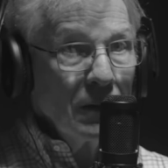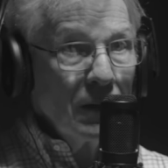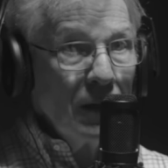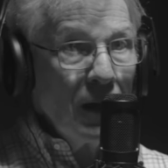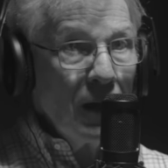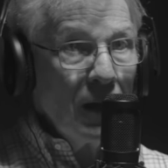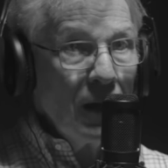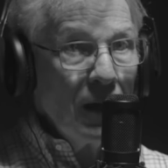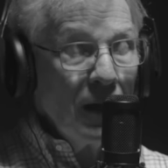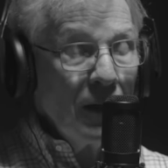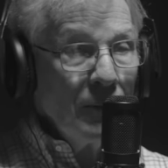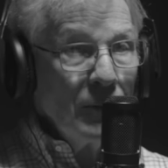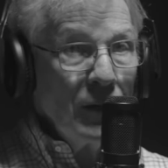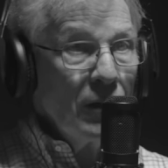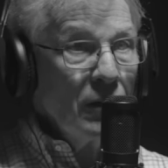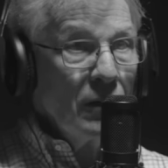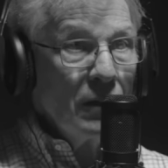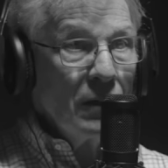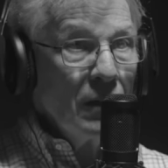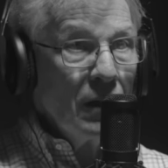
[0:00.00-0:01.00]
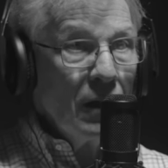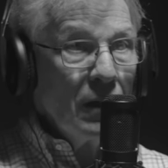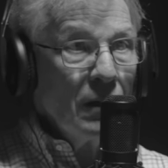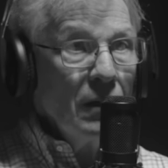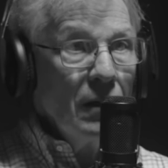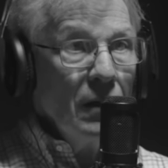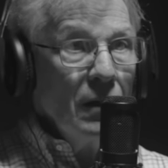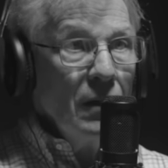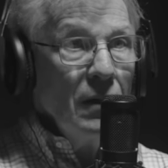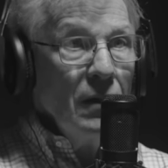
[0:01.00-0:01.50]
I mean, you know,
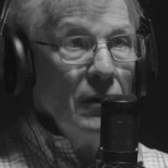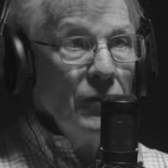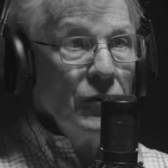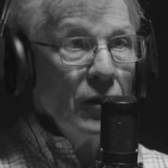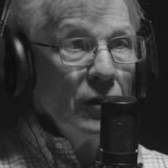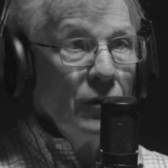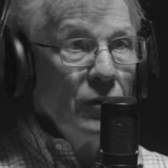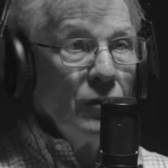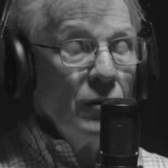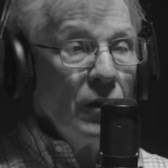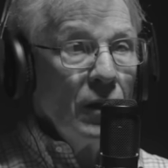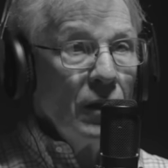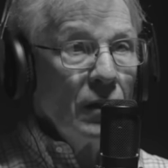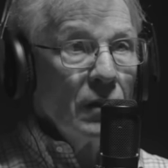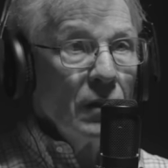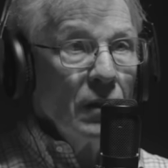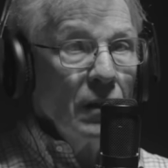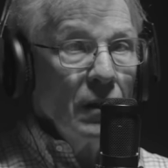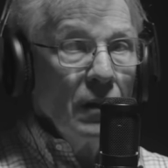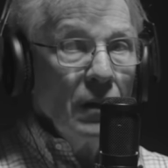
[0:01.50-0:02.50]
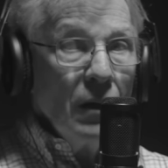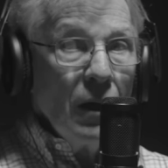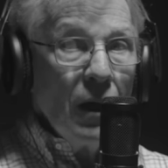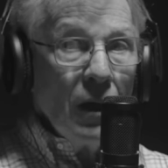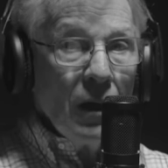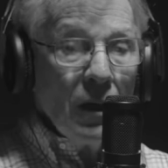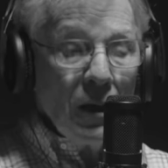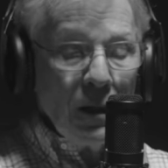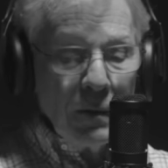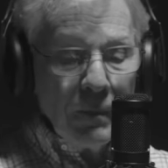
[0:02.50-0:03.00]
so you did,
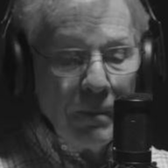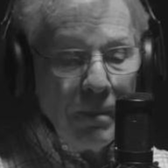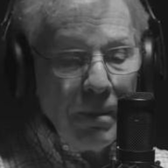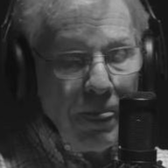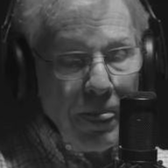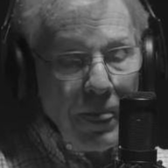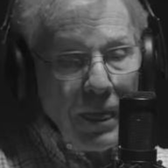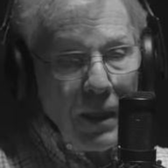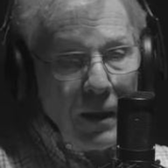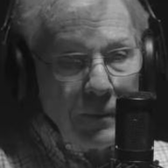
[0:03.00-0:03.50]
and